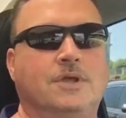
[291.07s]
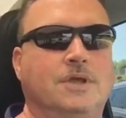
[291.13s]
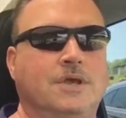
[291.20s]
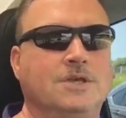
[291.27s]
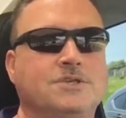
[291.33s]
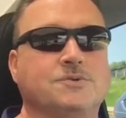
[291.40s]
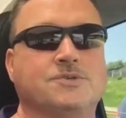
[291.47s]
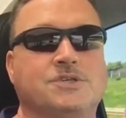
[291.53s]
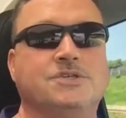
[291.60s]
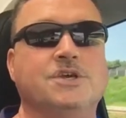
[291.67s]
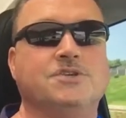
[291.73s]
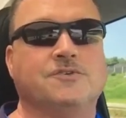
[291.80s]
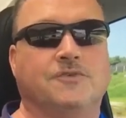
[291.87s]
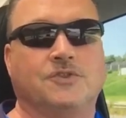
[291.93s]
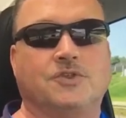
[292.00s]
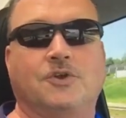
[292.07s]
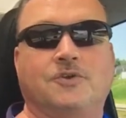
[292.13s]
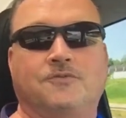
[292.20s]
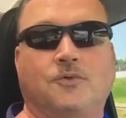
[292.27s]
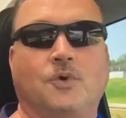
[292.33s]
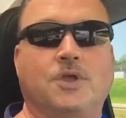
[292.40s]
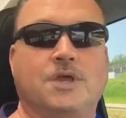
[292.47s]
she was a teacher for
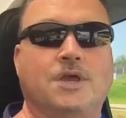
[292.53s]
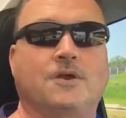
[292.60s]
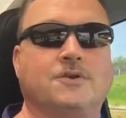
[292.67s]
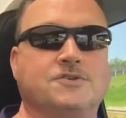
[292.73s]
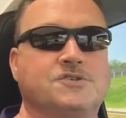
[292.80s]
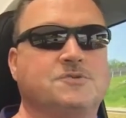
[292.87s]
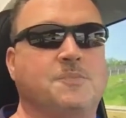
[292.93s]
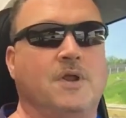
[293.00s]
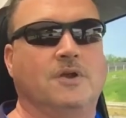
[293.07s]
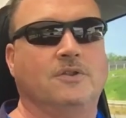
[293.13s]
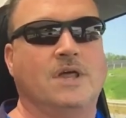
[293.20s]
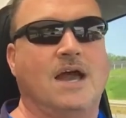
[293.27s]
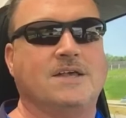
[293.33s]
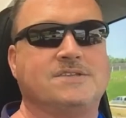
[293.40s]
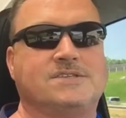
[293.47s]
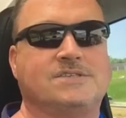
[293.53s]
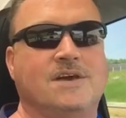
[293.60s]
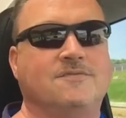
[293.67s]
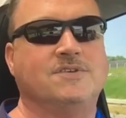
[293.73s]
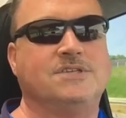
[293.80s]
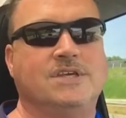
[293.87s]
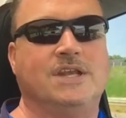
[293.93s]
34 years, spent her last
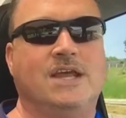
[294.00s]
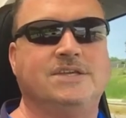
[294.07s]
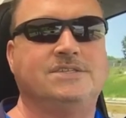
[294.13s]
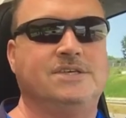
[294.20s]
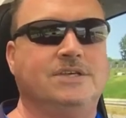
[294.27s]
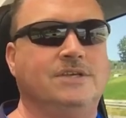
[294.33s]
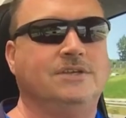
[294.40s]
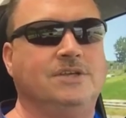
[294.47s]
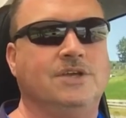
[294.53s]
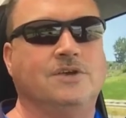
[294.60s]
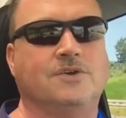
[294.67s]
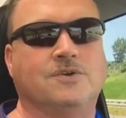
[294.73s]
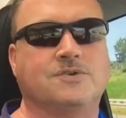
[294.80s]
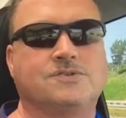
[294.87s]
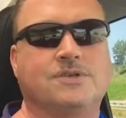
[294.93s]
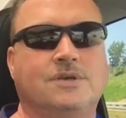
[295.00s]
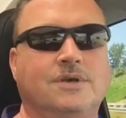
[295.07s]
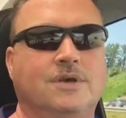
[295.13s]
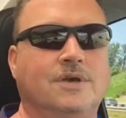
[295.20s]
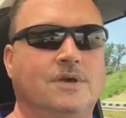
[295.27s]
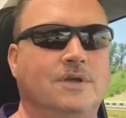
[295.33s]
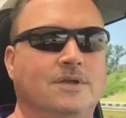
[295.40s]
17, 18 years,
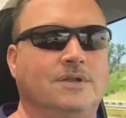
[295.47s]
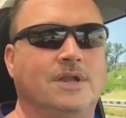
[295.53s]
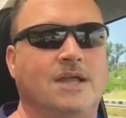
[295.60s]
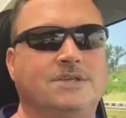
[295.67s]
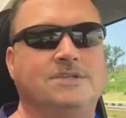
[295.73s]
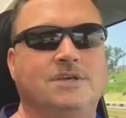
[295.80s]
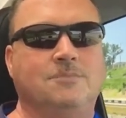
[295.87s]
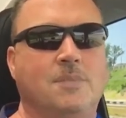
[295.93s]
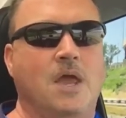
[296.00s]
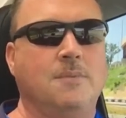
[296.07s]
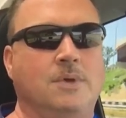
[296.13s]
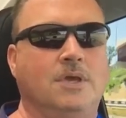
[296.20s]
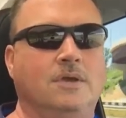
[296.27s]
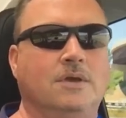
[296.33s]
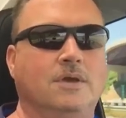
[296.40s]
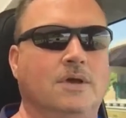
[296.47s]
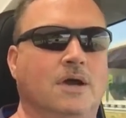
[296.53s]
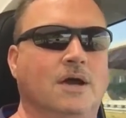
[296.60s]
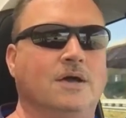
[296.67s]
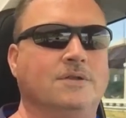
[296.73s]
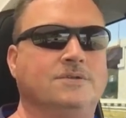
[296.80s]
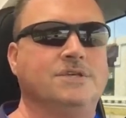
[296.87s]
19 maybe,
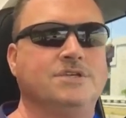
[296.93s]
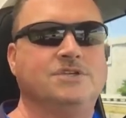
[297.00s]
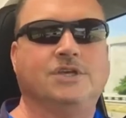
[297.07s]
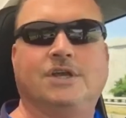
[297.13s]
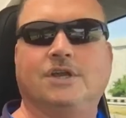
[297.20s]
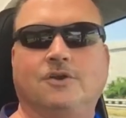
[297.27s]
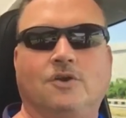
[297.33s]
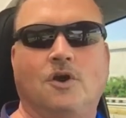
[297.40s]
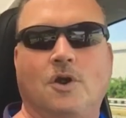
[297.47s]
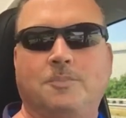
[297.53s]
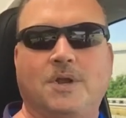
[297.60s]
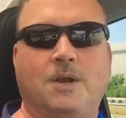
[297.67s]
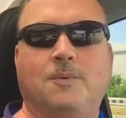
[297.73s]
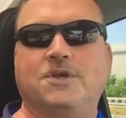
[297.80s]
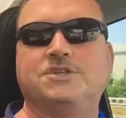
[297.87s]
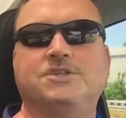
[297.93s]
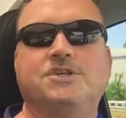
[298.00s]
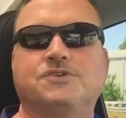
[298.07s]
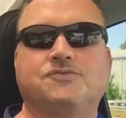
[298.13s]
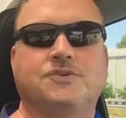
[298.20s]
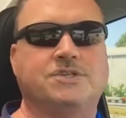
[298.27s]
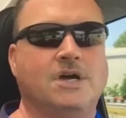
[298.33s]
teaching kindergarten. But anyway, she
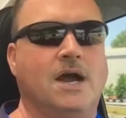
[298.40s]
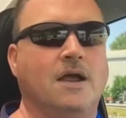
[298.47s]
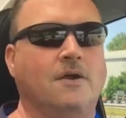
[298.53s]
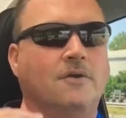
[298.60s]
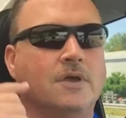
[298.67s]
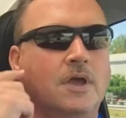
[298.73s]
just retired.